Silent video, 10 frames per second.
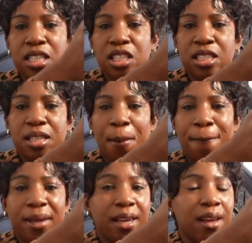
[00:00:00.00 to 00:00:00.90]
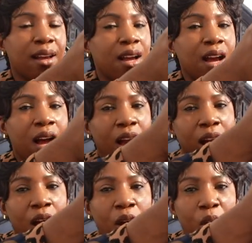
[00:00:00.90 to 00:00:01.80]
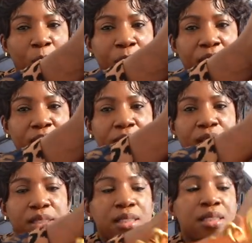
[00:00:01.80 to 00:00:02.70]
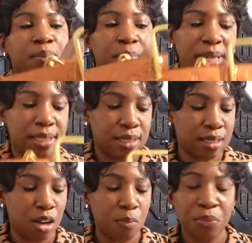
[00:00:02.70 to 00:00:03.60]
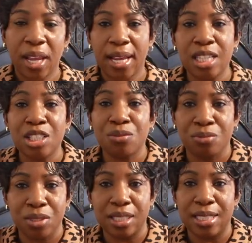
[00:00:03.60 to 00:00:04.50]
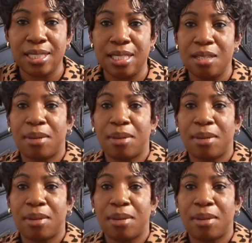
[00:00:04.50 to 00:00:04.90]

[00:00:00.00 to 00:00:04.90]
It's just a big open space. So, and it's really deep.